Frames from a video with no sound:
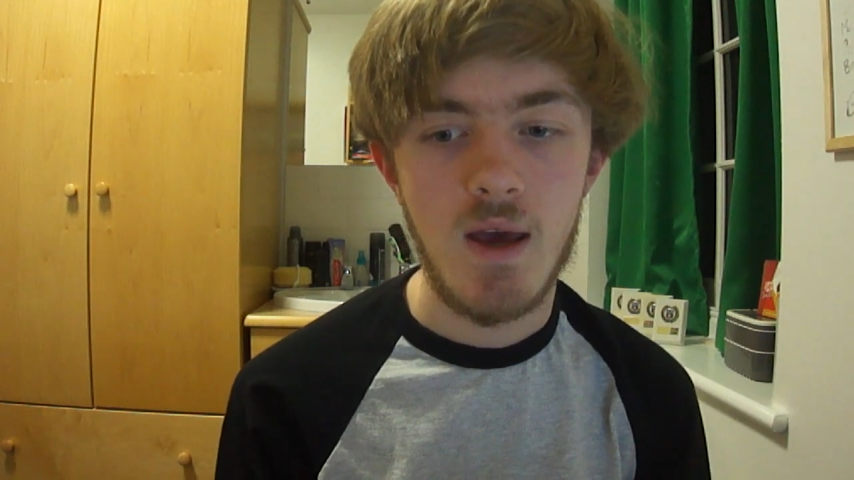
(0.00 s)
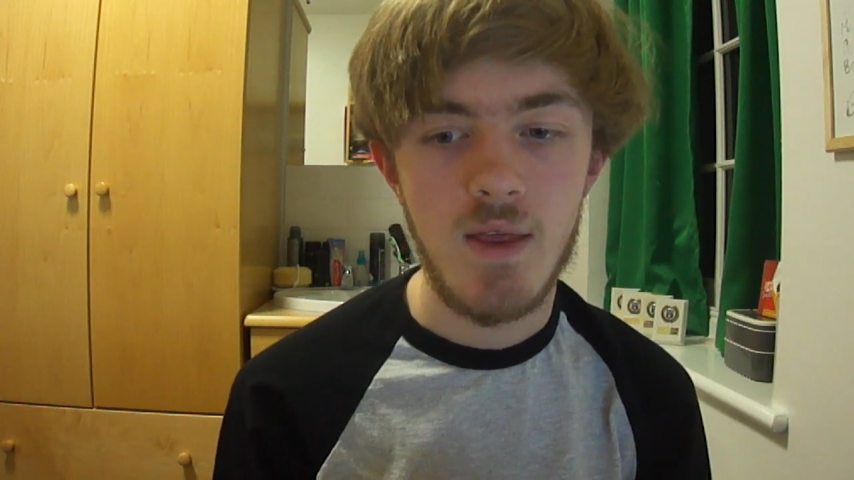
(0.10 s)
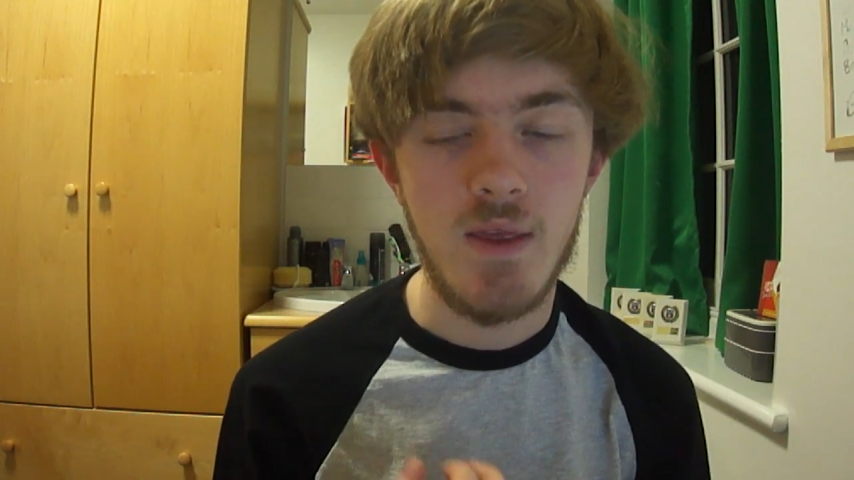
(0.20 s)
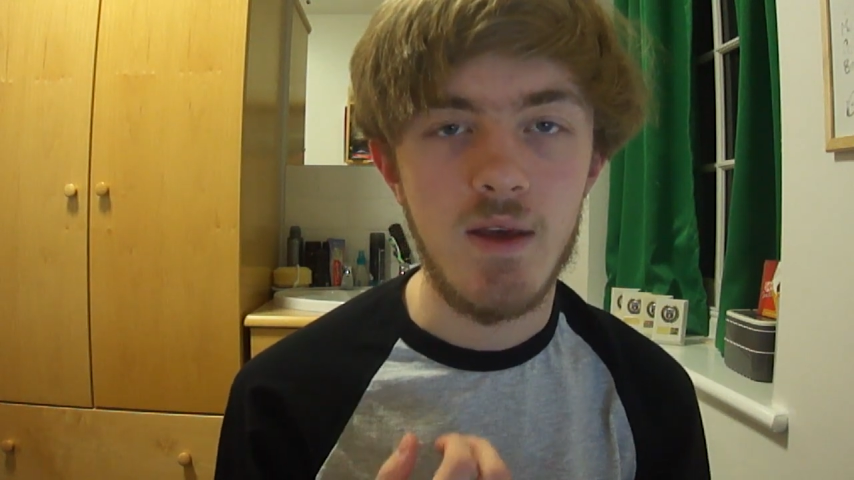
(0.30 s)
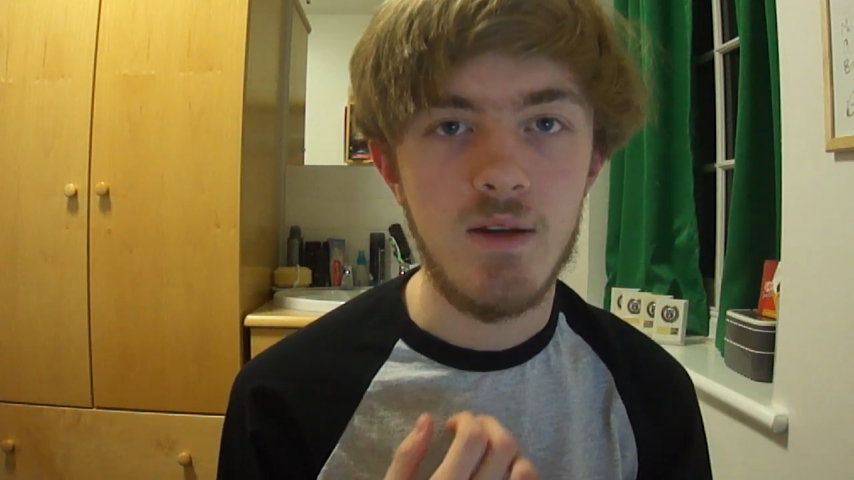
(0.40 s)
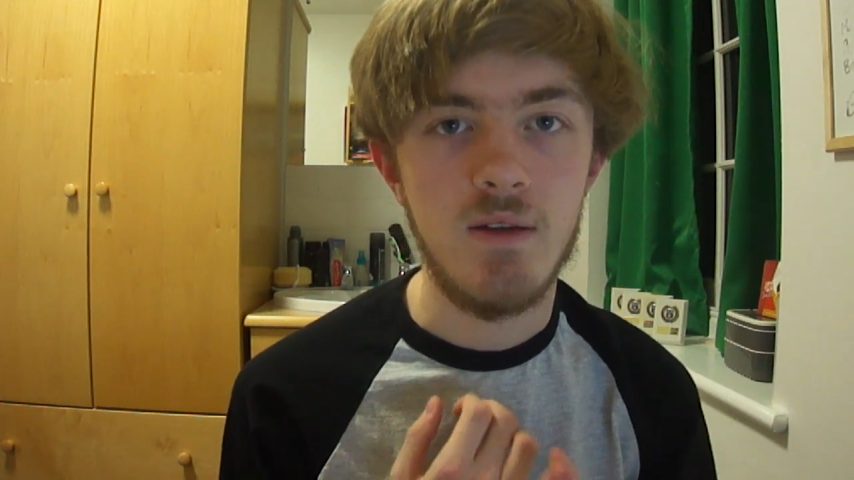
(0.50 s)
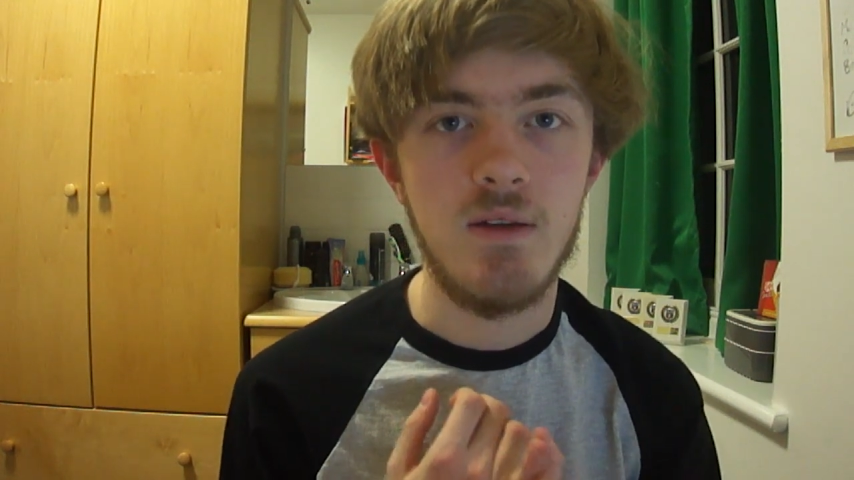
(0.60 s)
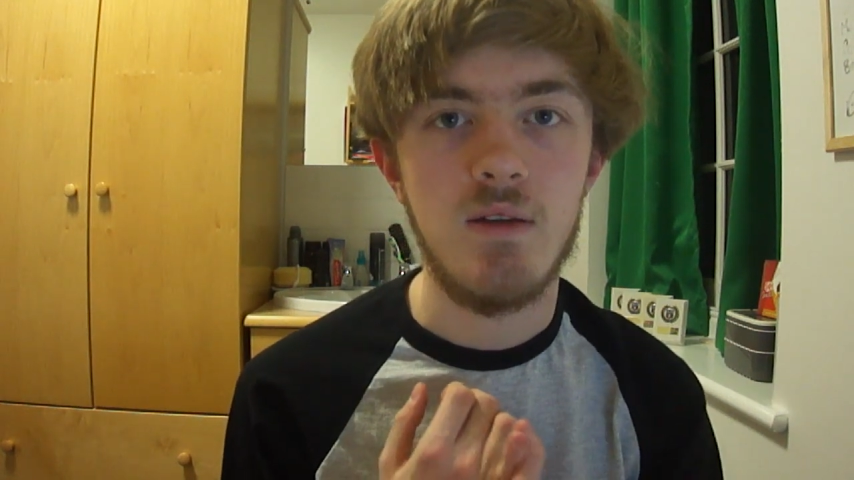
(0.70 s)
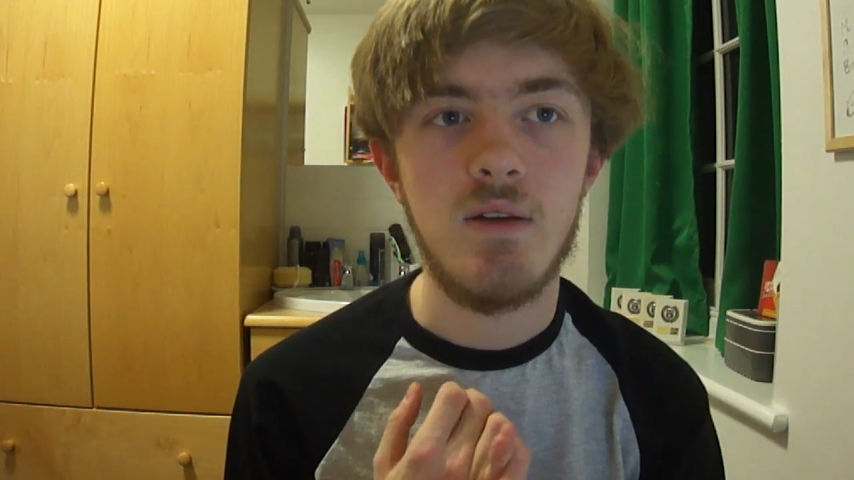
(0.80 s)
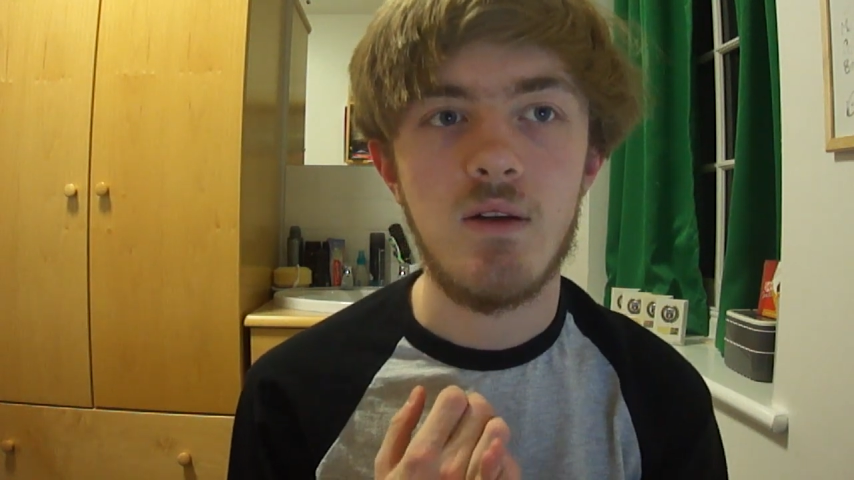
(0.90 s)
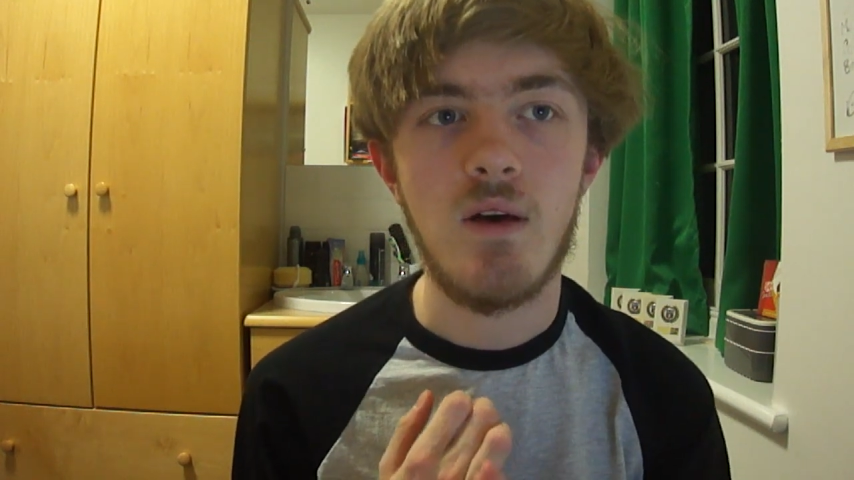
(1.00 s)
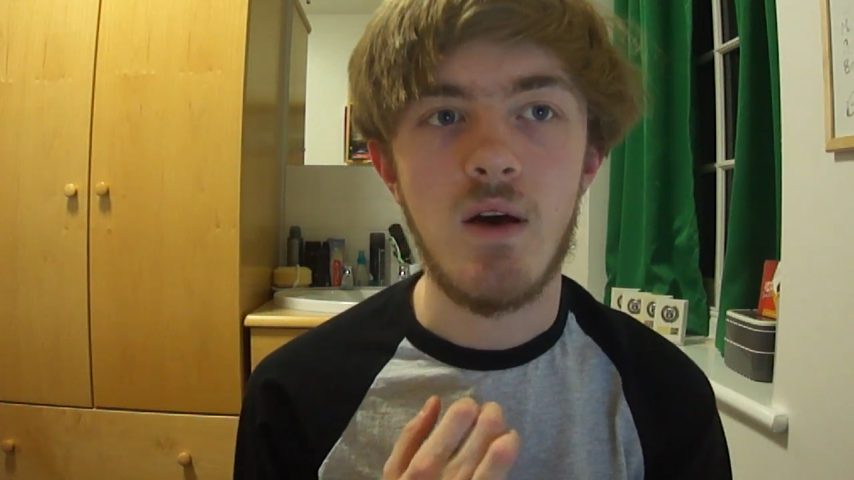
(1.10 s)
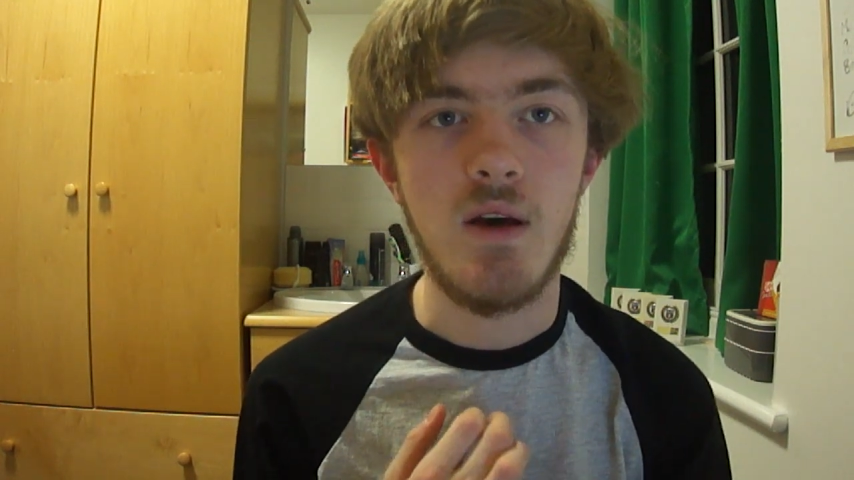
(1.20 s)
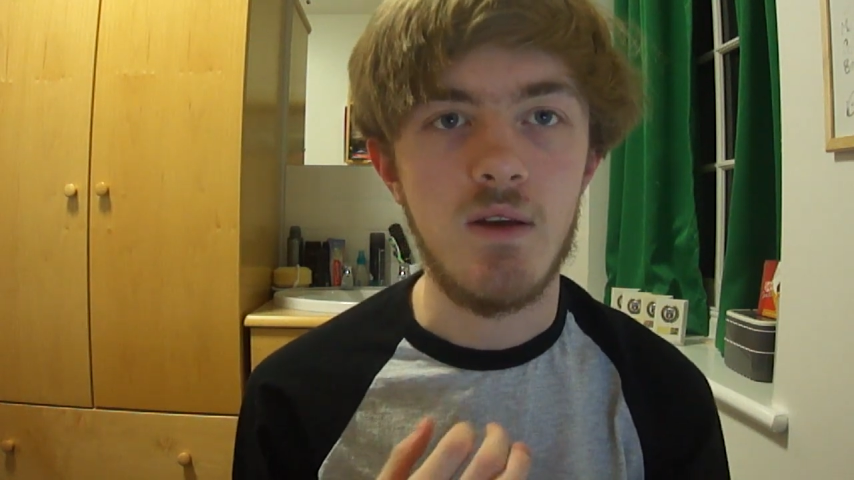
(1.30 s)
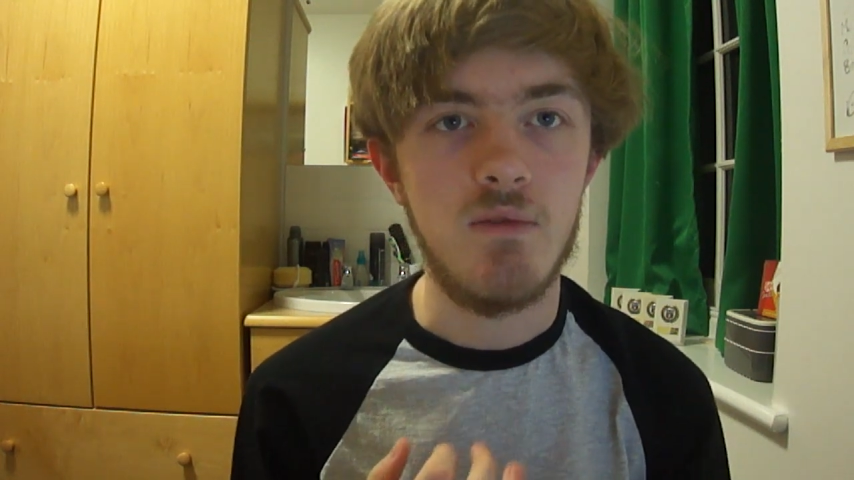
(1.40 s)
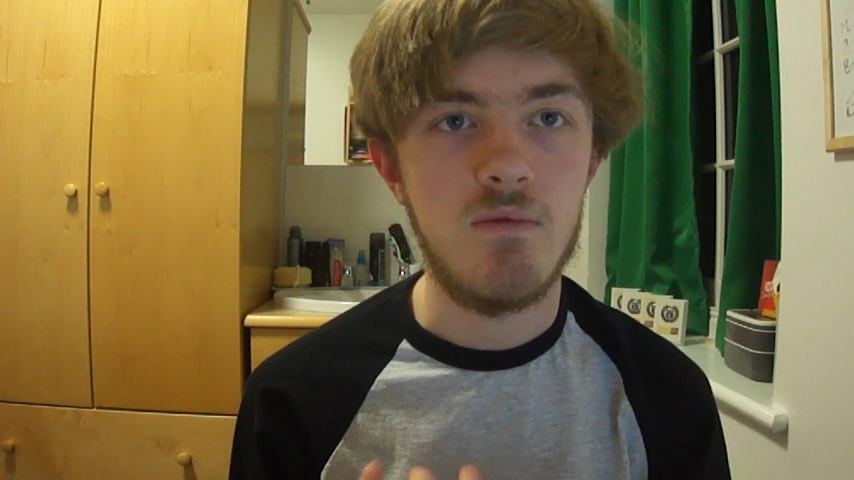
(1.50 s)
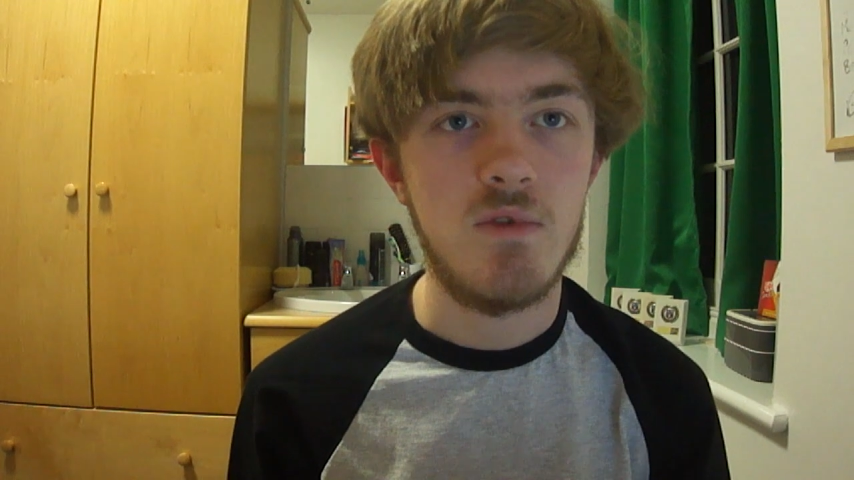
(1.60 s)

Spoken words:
and then I